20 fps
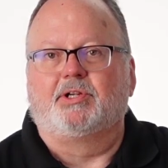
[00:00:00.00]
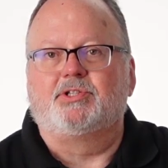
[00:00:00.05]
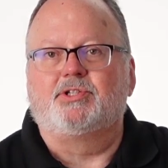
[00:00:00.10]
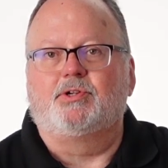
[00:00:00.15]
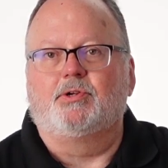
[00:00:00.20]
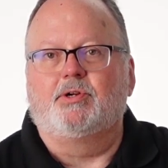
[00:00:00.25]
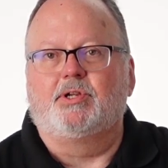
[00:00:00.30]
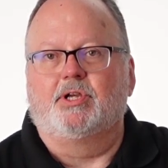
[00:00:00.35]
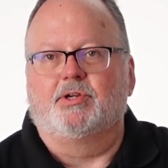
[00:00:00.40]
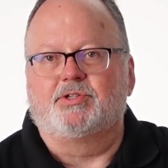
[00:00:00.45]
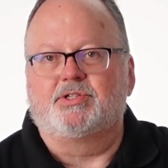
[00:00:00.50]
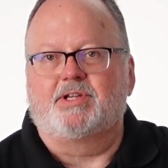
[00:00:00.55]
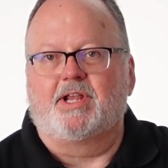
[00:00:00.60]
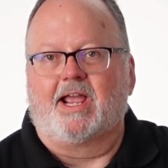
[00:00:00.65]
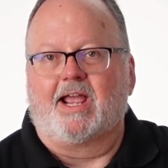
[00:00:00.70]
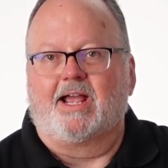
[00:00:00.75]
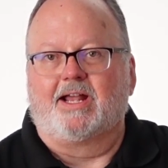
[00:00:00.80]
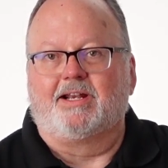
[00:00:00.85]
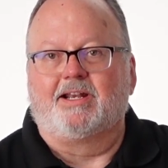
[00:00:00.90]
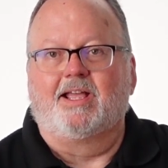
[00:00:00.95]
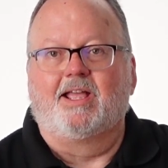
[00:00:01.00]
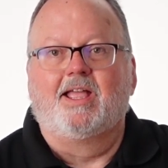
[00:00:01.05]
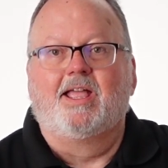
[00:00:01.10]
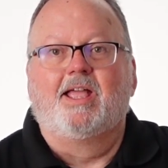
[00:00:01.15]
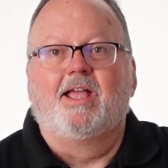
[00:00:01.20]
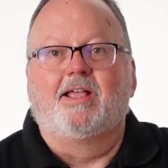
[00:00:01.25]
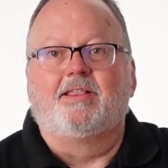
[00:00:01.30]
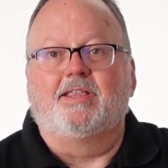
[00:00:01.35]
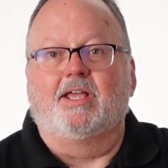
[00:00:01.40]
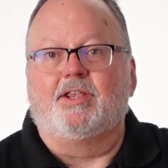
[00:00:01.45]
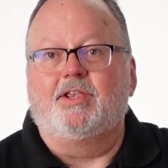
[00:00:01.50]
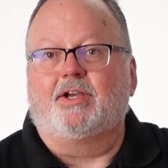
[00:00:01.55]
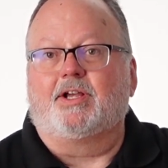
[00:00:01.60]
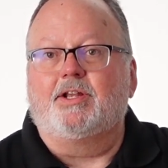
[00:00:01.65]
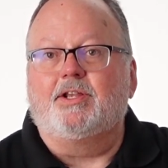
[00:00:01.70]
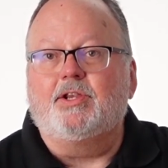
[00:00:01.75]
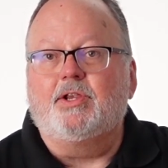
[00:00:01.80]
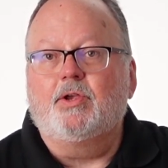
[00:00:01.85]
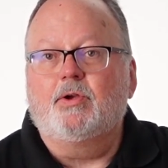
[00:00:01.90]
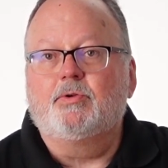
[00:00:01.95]
Studio Stand that you
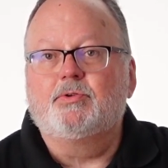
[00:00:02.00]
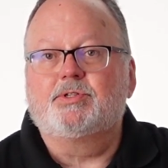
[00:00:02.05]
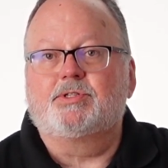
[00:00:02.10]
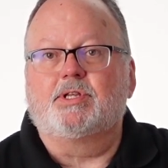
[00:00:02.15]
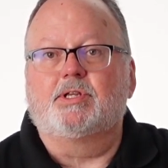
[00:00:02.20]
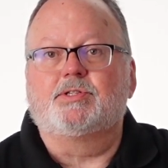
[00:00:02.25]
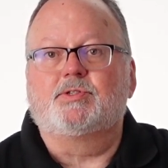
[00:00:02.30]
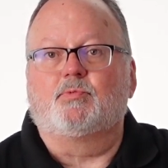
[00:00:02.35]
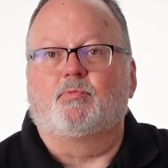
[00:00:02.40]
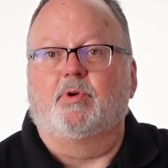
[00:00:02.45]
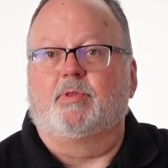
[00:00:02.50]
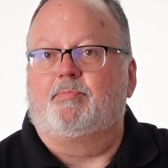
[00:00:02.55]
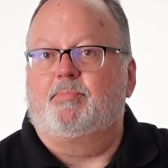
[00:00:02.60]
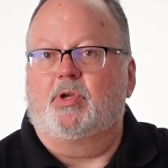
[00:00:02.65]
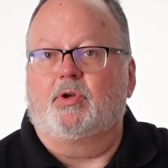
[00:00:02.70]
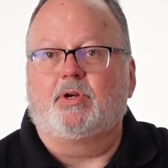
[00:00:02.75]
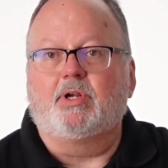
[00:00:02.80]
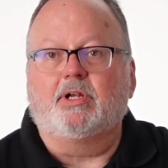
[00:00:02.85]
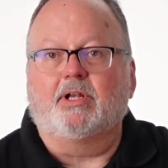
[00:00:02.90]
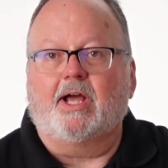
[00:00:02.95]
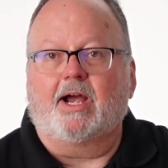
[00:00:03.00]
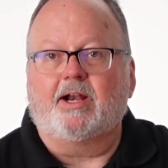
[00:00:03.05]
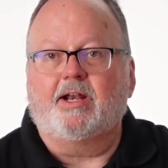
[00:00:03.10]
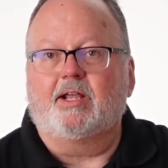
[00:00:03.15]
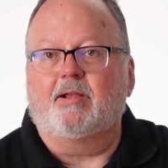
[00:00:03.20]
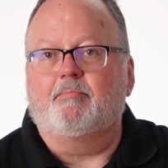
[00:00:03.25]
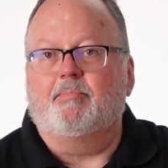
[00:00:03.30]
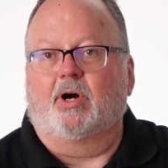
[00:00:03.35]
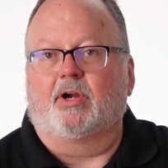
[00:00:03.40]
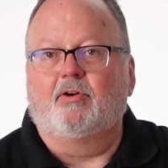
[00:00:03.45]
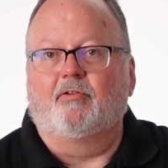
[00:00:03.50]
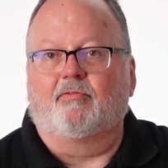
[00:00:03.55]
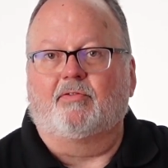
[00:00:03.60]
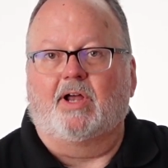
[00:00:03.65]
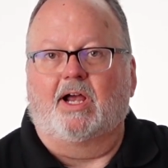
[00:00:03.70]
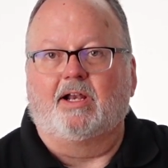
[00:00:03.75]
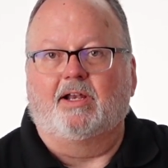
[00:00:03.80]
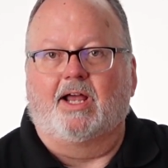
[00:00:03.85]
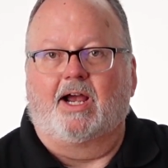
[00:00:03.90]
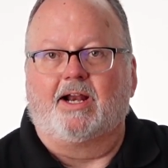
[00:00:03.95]
can use this with beauty lighting,
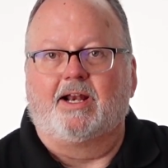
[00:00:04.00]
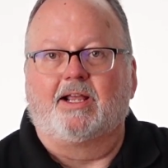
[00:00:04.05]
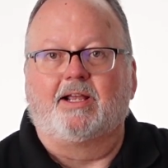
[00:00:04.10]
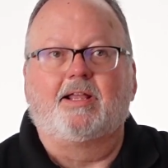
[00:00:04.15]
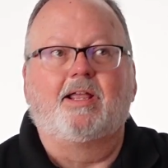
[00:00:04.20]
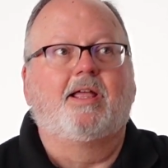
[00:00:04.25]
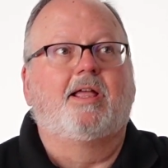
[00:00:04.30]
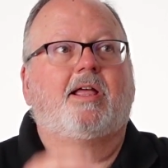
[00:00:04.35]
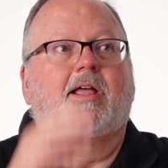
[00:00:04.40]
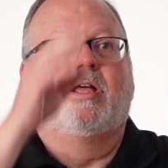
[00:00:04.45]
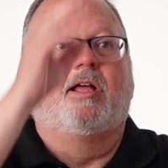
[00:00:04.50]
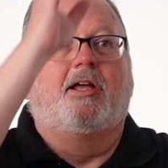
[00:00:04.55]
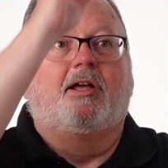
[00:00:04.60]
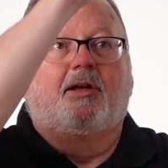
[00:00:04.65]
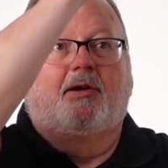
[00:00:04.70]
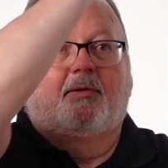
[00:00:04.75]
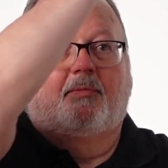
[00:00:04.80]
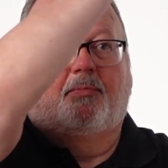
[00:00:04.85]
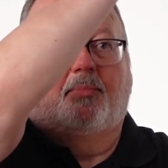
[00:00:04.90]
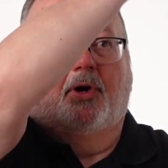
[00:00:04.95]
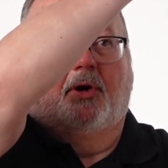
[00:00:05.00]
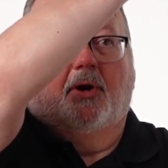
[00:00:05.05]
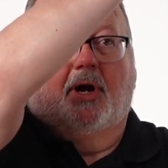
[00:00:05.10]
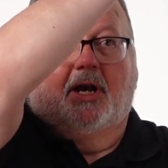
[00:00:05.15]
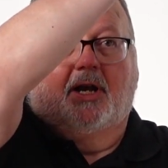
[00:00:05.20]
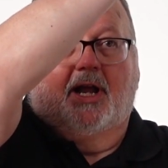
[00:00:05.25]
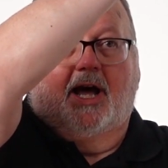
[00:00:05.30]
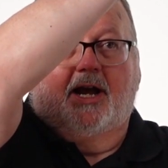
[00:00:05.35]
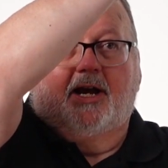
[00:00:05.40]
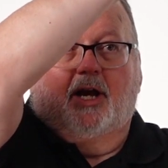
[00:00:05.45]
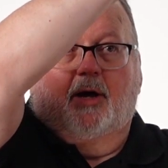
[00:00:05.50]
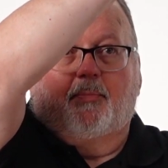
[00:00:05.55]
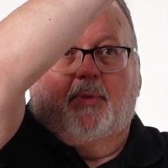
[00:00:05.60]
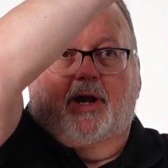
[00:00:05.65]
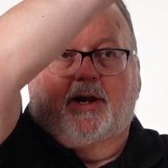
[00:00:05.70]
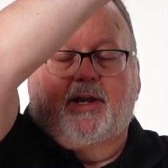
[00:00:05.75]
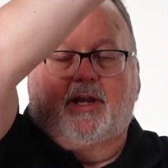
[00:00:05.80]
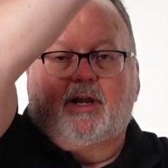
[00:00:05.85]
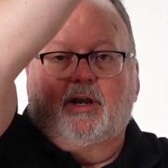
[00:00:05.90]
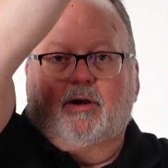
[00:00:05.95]
butterfly lighting. Put a light up
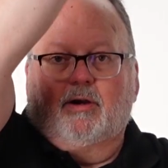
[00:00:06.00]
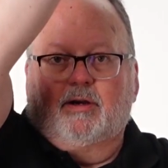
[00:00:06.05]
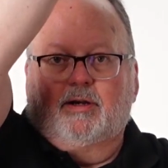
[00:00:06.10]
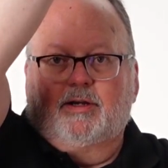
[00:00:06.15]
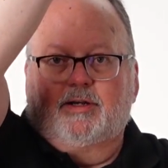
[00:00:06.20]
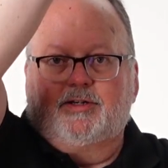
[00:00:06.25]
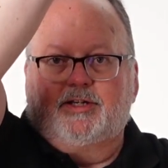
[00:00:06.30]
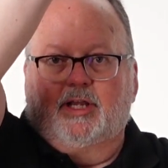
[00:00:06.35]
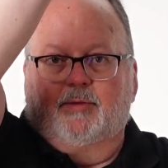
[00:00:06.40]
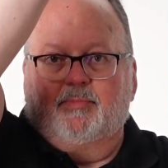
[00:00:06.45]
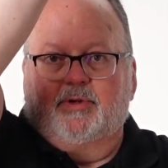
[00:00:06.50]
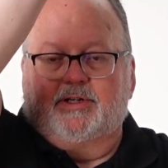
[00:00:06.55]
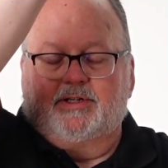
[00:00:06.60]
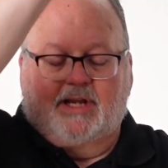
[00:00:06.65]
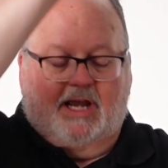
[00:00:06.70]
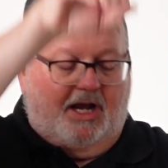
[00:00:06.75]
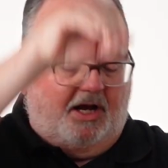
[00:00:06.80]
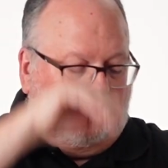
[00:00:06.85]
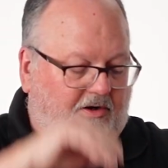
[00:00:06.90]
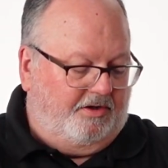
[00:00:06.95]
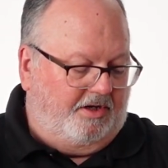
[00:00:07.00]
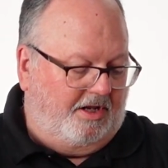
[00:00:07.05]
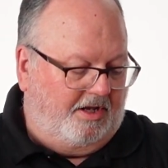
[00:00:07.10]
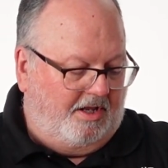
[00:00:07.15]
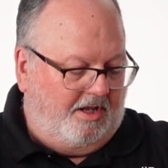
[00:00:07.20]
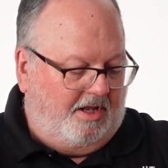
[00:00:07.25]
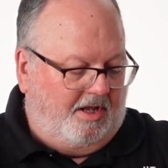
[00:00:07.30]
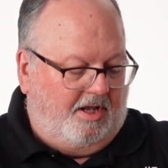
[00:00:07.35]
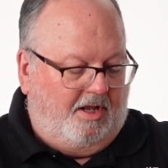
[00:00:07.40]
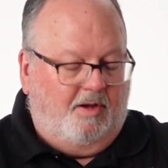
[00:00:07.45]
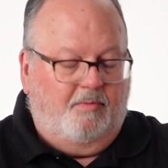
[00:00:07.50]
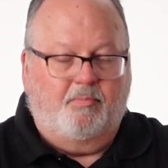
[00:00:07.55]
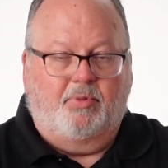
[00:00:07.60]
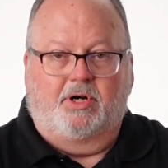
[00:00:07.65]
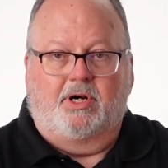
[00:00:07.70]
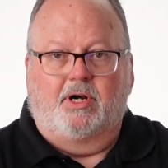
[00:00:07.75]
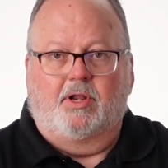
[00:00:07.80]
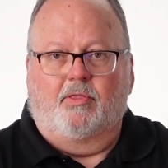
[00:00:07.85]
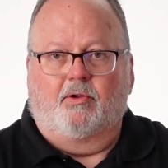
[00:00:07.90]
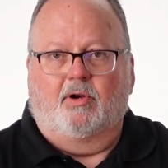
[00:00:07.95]
on here, tip it down,
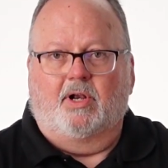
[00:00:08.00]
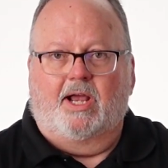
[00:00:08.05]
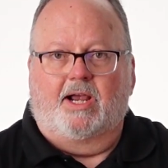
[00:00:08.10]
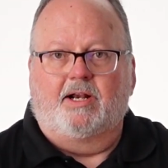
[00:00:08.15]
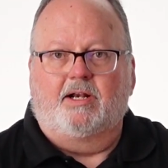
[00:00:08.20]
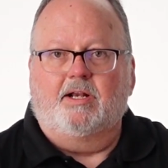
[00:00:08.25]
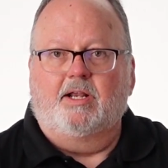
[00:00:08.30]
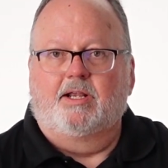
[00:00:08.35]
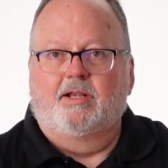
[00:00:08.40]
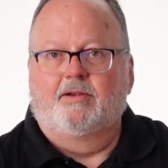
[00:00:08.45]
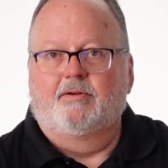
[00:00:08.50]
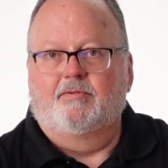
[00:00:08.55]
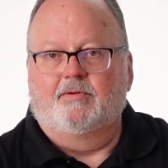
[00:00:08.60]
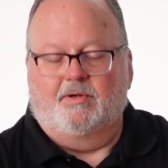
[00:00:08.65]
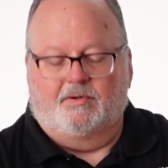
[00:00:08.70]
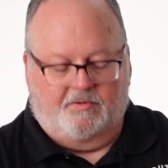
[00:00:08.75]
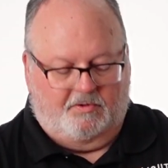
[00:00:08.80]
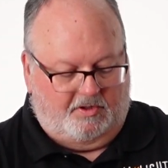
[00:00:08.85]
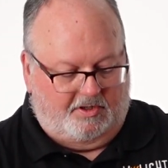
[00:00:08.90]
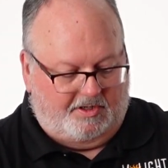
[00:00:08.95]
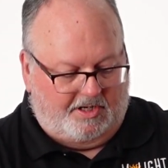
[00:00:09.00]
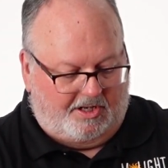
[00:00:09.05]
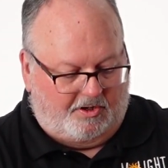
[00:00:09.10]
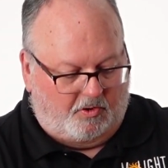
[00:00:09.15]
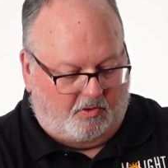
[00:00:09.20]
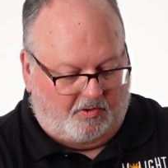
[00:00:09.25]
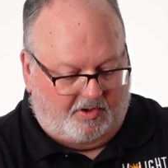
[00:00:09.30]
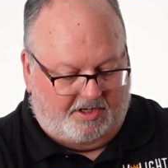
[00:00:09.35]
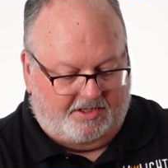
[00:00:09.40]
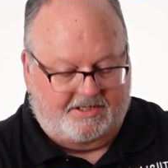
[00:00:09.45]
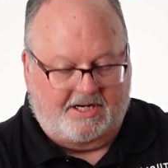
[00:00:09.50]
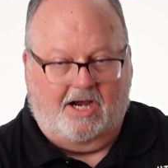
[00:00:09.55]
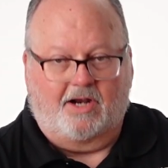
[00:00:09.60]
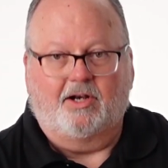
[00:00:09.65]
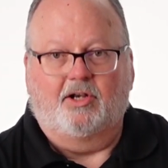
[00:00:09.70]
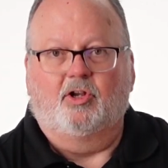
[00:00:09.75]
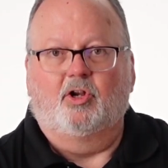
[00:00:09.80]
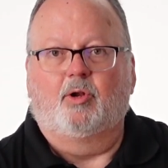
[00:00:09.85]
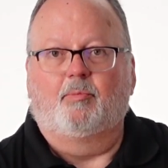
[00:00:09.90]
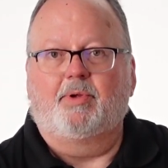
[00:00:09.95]
put another light, lower it down
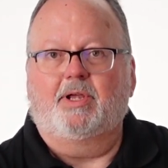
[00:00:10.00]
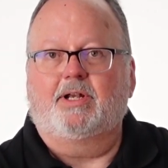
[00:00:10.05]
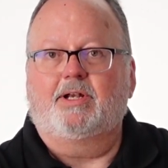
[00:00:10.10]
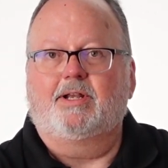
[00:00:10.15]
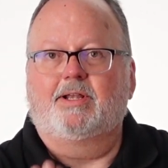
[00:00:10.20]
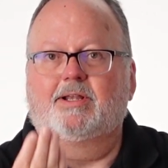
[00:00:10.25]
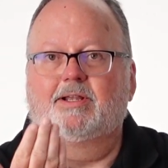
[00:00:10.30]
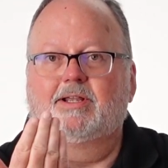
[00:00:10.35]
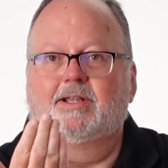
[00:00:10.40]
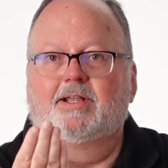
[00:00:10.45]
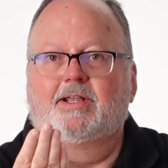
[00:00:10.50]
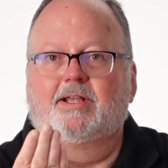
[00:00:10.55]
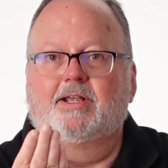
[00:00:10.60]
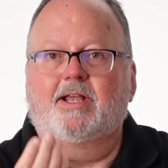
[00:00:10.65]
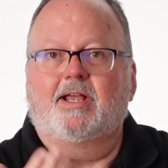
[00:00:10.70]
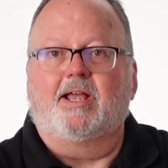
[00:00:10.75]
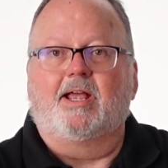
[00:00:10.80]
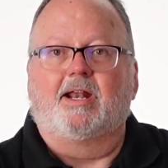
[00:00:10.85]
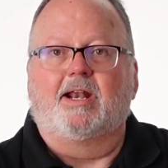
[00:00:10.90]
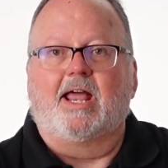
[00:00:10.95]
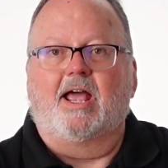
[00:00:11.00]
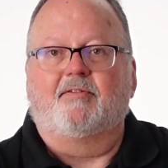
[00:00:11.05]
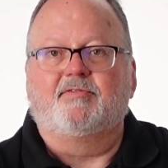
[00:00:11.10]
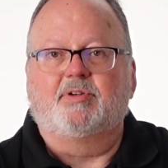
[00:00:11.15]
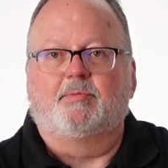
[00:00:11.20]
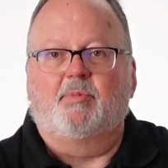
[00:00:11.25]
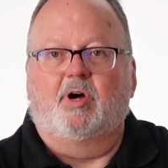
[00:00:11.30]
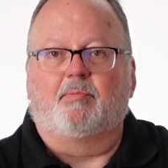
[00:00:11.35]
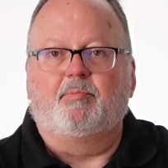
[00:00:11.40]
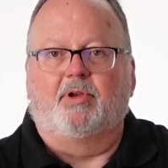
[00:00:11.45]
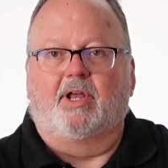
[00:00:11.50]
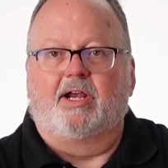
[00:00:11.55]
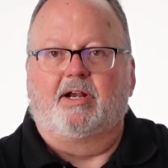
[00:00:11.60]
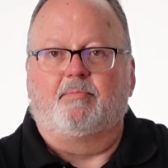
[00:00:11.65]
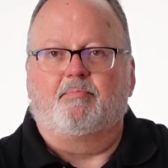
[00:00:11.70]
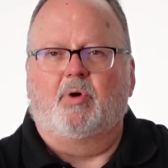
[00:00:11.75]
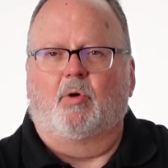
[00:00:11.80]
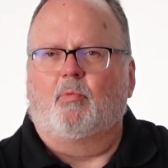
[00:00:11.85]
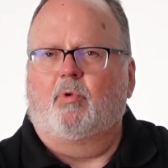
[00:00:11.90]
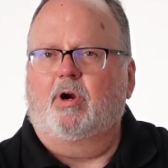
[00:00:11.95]
a little bit, and have some uplight.
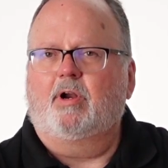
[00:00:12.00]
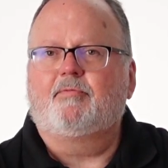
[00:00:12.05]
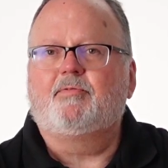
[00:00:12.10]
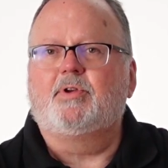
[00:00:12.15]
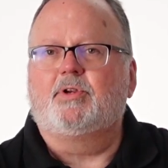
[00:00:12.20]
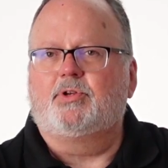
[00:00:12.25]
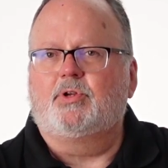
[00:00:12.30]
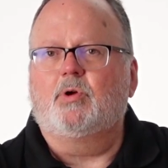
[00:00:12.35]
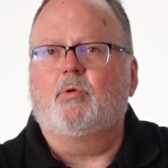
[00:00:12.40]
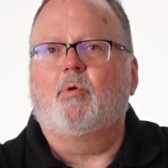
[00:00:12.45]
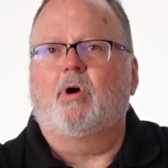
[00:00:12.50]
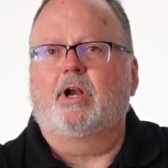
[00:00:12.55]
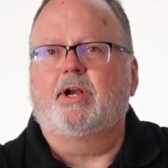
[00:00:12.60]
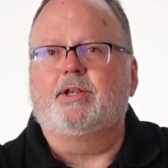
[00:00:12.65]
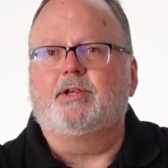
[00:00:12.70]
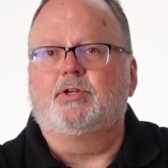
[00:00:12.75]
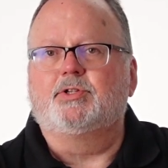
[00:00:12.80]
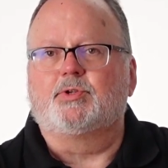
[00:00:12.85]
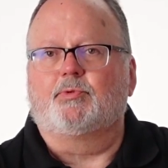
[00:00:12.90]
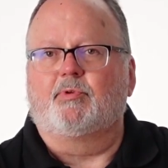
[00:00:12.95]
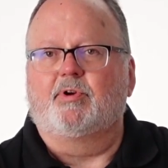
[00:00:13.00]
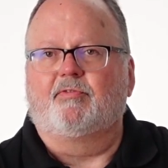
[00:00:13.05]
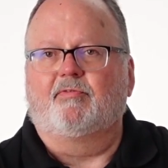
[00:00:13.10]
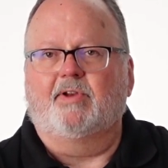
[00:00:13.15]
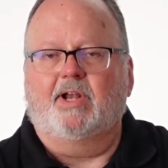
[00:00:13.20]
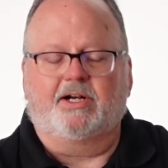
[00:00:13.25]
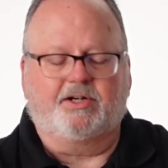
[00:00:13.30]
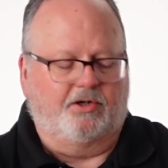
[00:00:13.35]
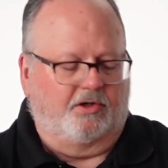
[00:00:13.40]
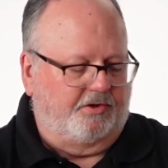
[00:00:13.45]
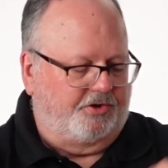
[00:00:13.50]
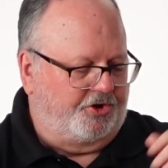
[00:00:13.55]
But what if you do want to use a reflector?